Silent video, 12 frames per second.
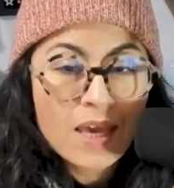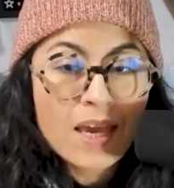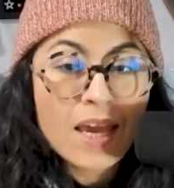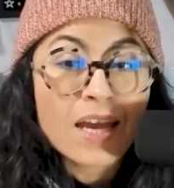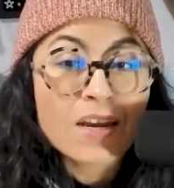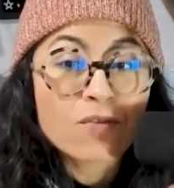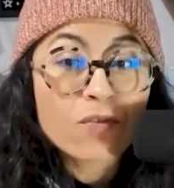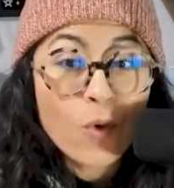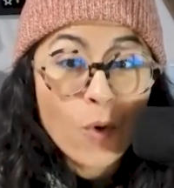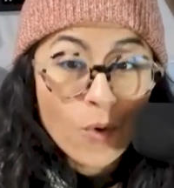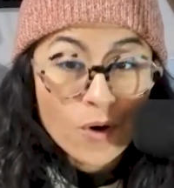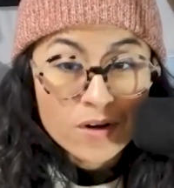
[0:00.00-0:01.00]
And of
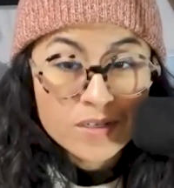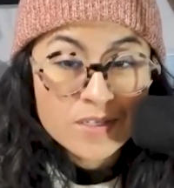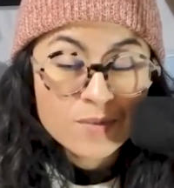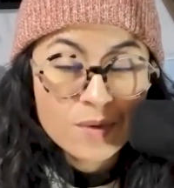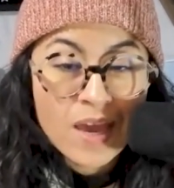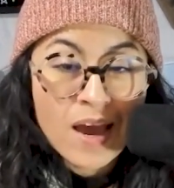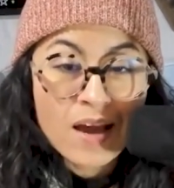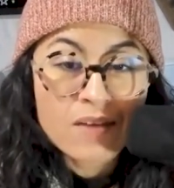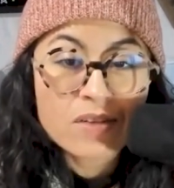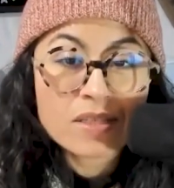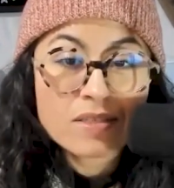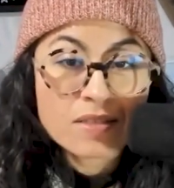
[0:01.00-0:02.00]
course, we
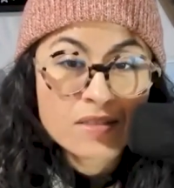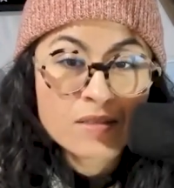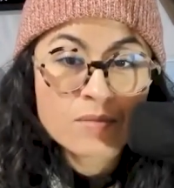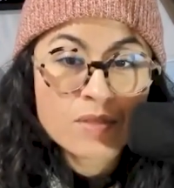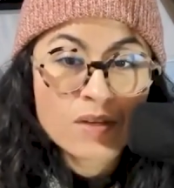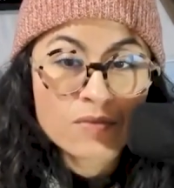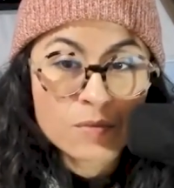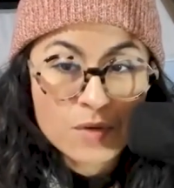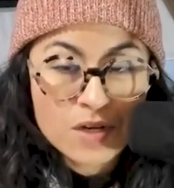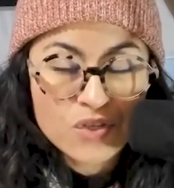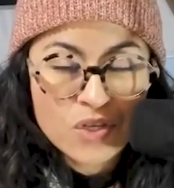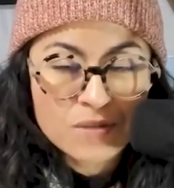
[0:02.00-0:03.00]
have systems of
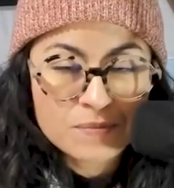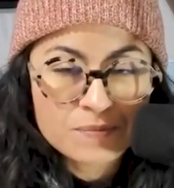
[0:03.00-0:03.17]
oppression.